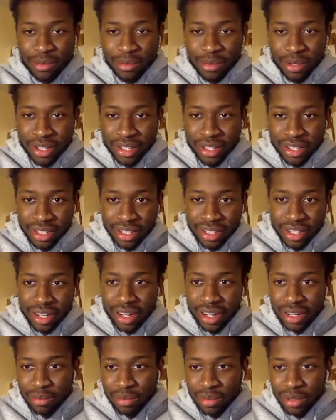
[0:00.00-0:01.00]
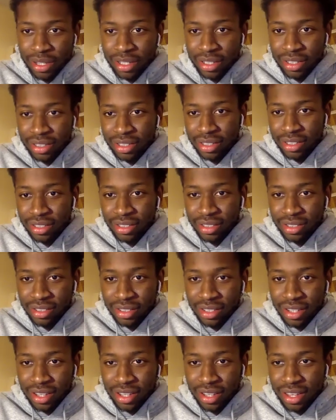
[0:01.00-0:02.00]
I'm a calm person,
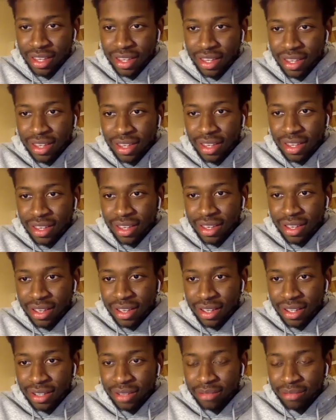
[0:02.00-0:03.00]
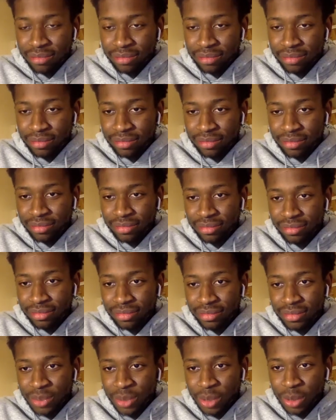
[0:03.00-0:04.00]
um,
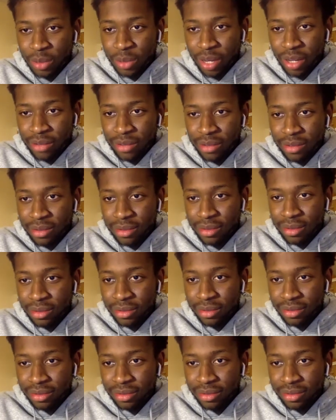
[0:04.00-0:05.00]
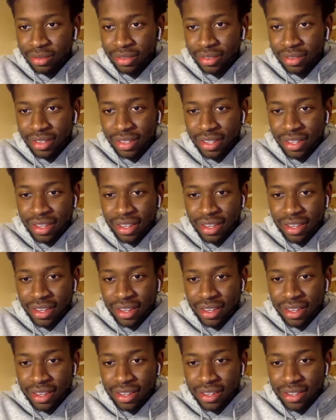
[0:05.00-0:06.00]
respectful.
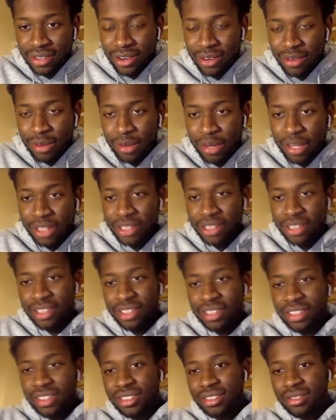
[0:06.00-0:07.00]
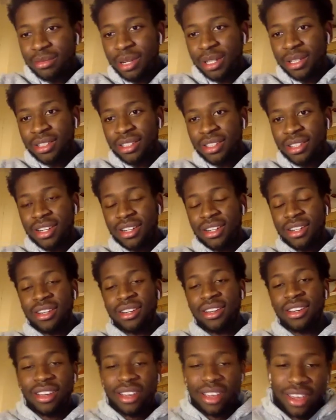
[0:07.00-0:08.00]
Sorry, my battery's battery's going
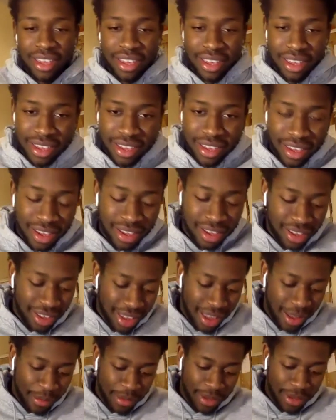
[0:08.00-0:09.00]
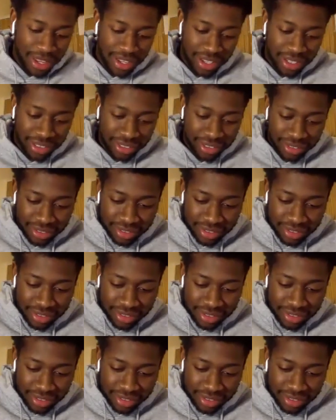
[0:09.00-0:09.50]
low. Yeah, I'm a,